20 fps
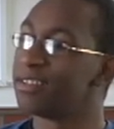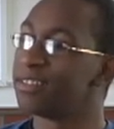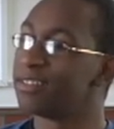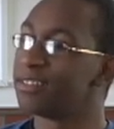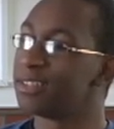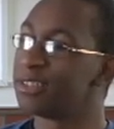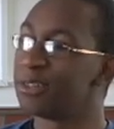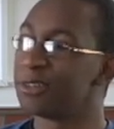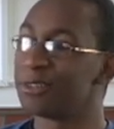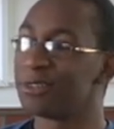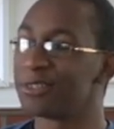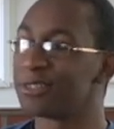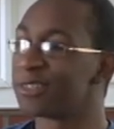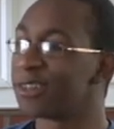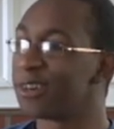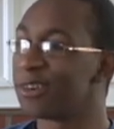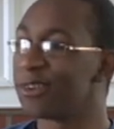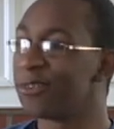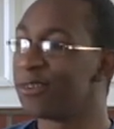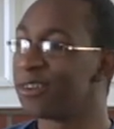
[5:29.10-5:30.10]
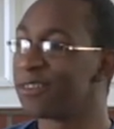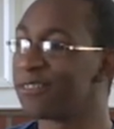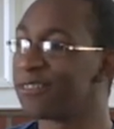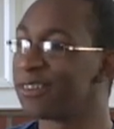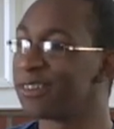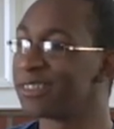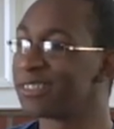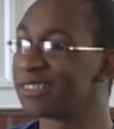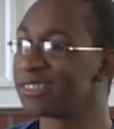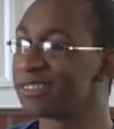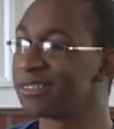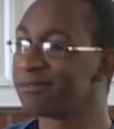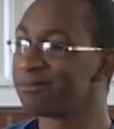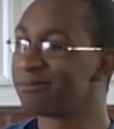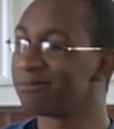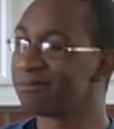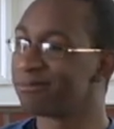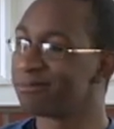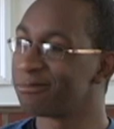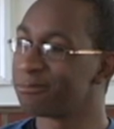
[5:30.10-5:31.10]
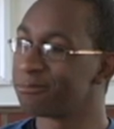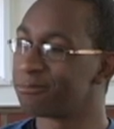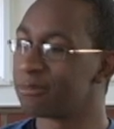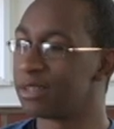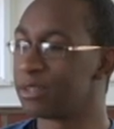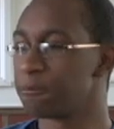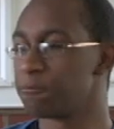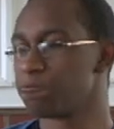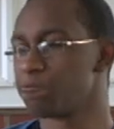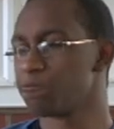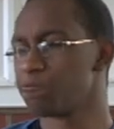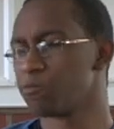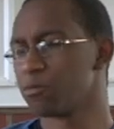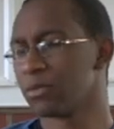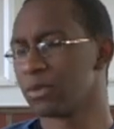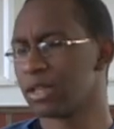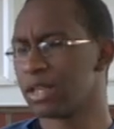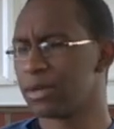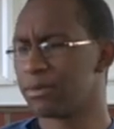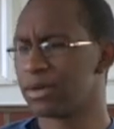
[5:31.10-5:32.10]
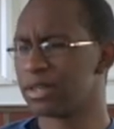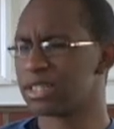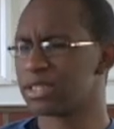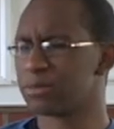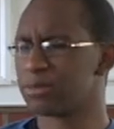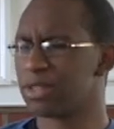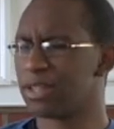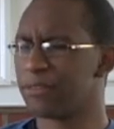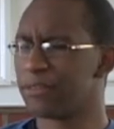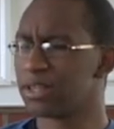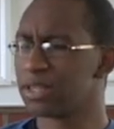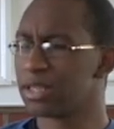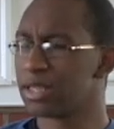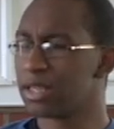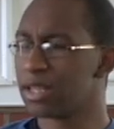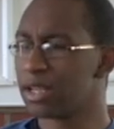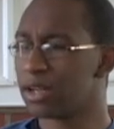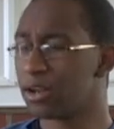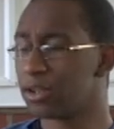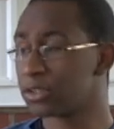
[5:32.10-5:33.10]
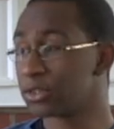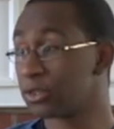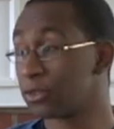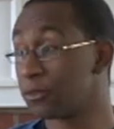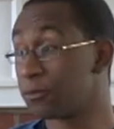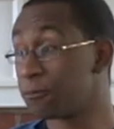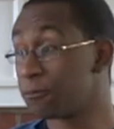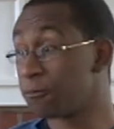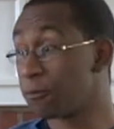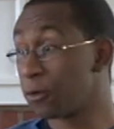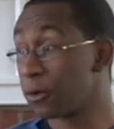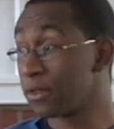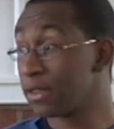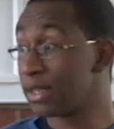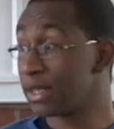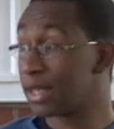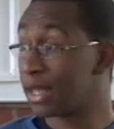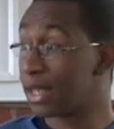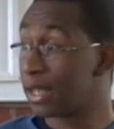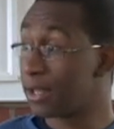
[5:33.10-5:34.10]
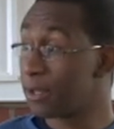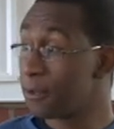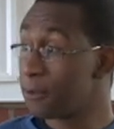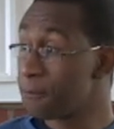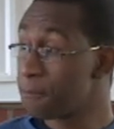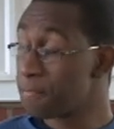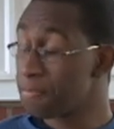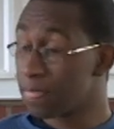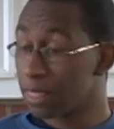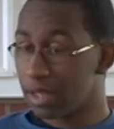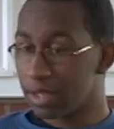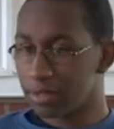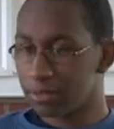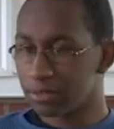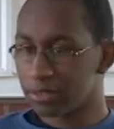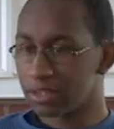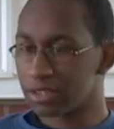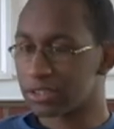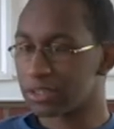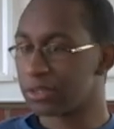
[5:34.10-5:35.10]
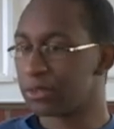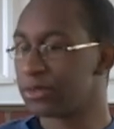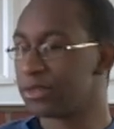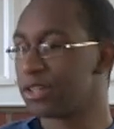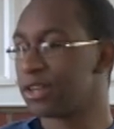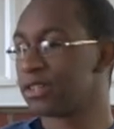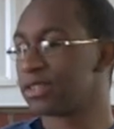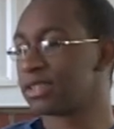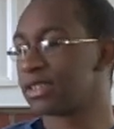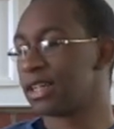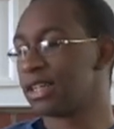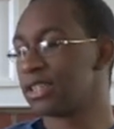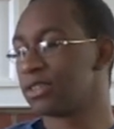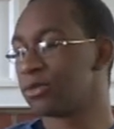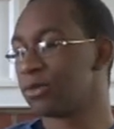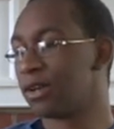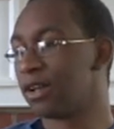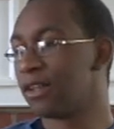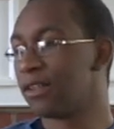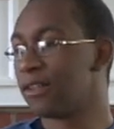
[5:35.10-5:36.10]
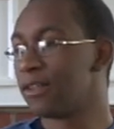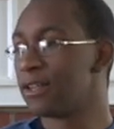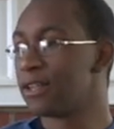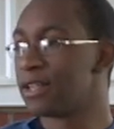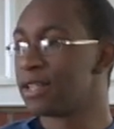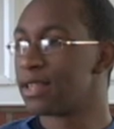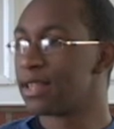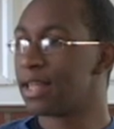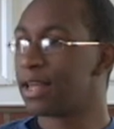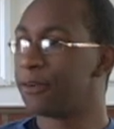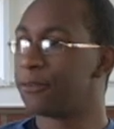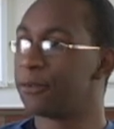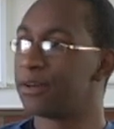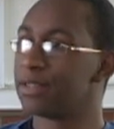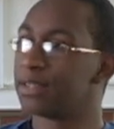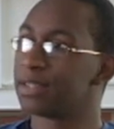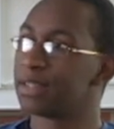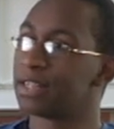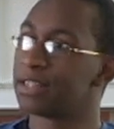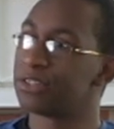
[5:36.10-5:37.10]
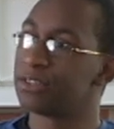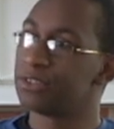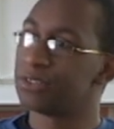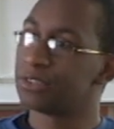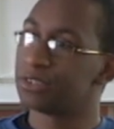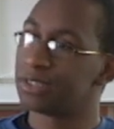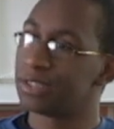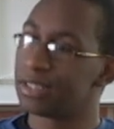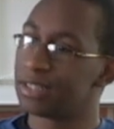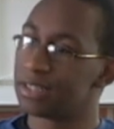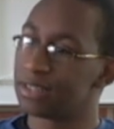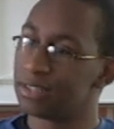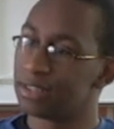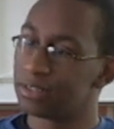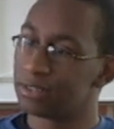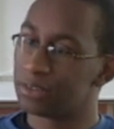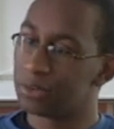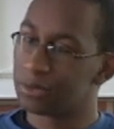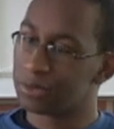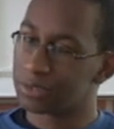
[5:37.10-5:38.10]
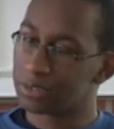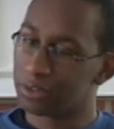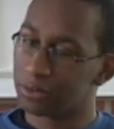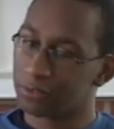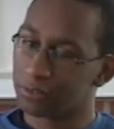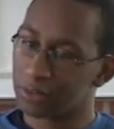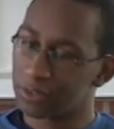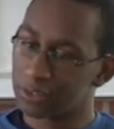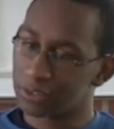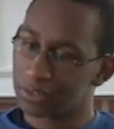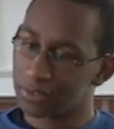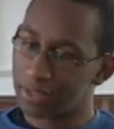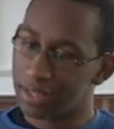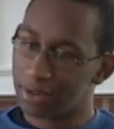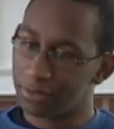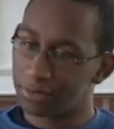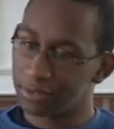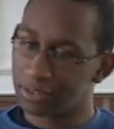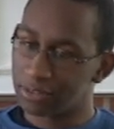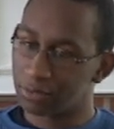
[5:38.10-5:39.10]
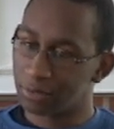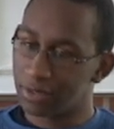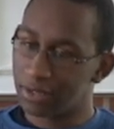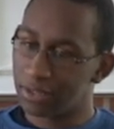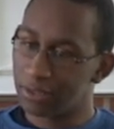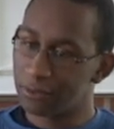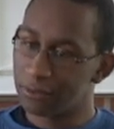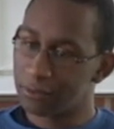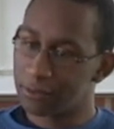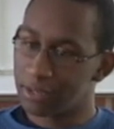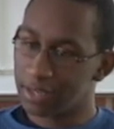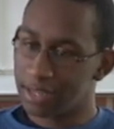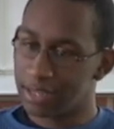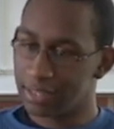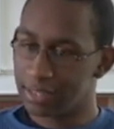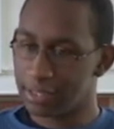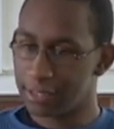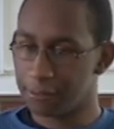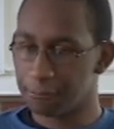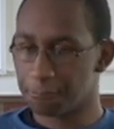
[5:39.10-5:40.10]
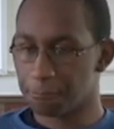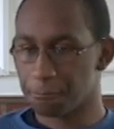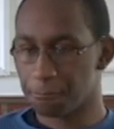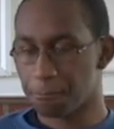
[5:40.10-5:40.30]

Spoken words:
the children started going first, but it might just be that one. And also for the, gonna start doing the other side as well. That one, that's usually the adults go first on that one as well, and then